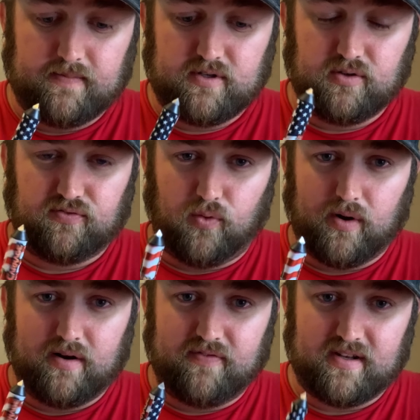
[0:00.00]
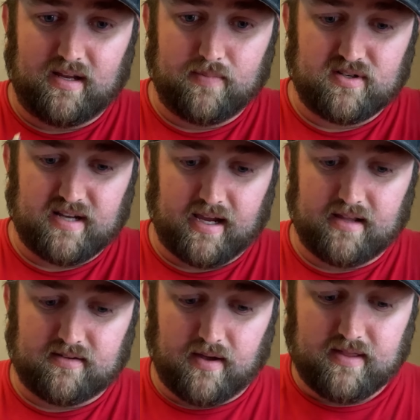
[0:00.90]
shoots 415 per
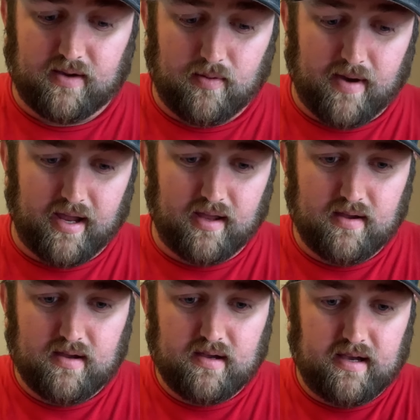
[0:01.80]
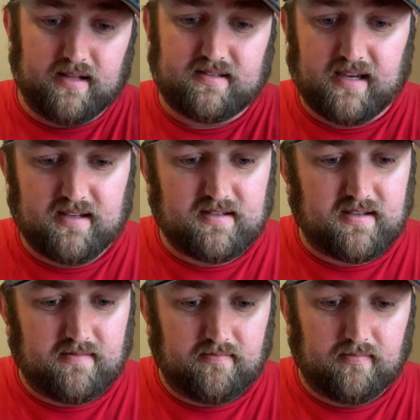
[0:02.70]
second, so I think we might, it says,
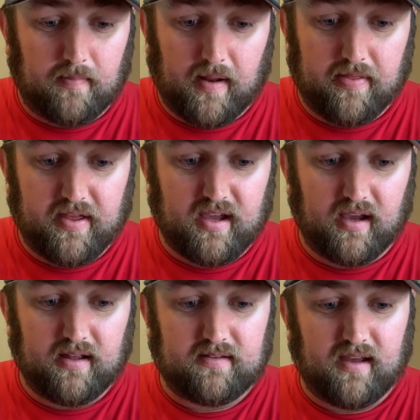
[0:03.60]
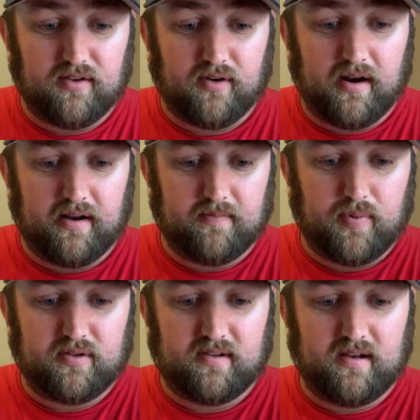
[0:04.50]
I'm not thinking, it says, right? It
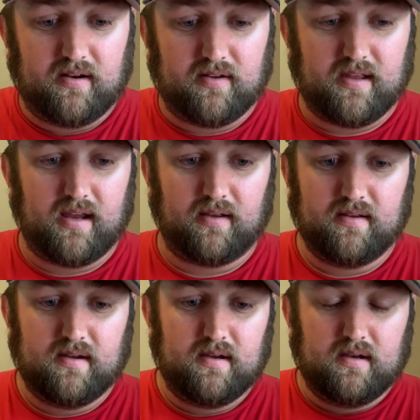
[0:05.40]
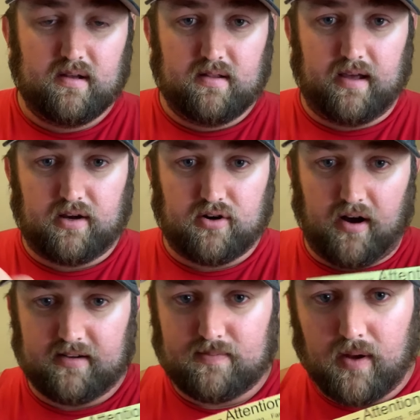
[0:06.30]
puts it in your thing, that
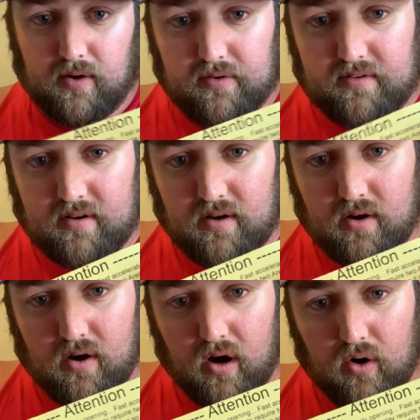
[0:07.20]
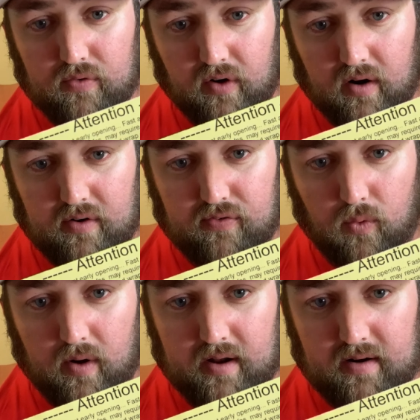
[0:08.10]
crossbows over
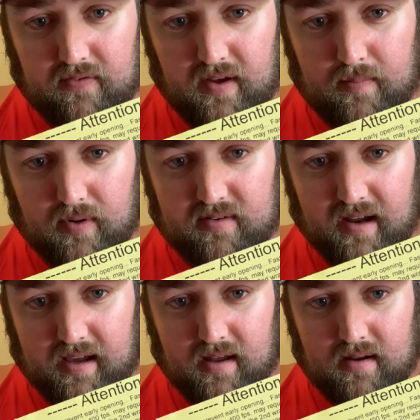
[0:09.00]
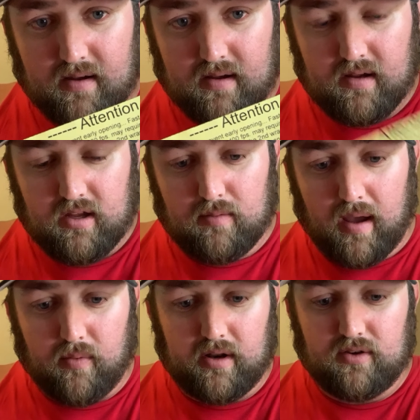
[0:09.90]
400 feet per second, you may
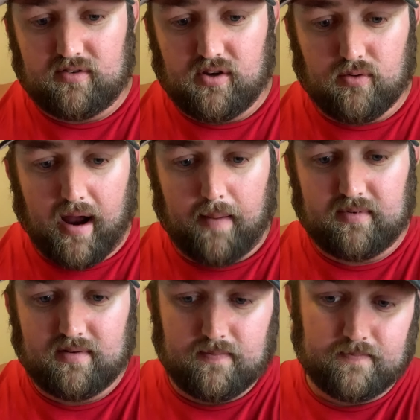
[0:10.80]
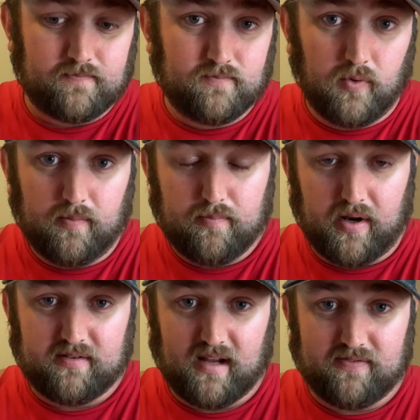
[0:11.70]
want to use 2 wraps. Well,
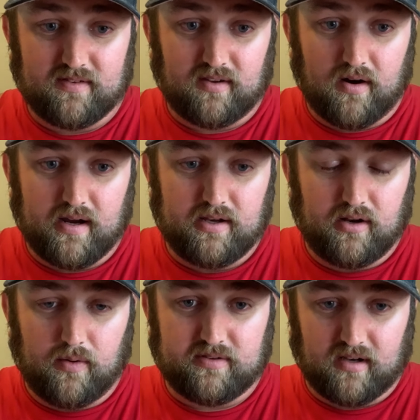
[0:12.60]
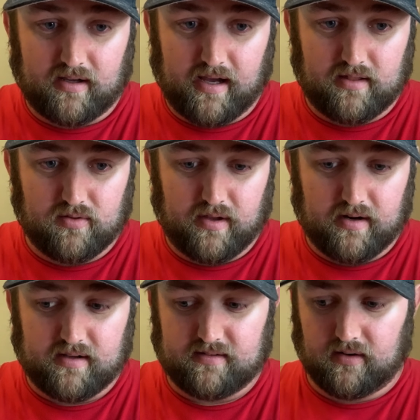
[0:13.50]
better safe than sorry, and you know it's going to cut through there
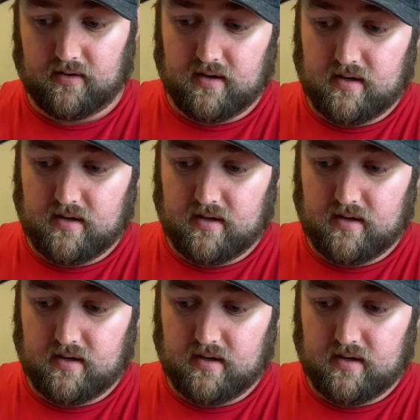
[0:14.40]
because they're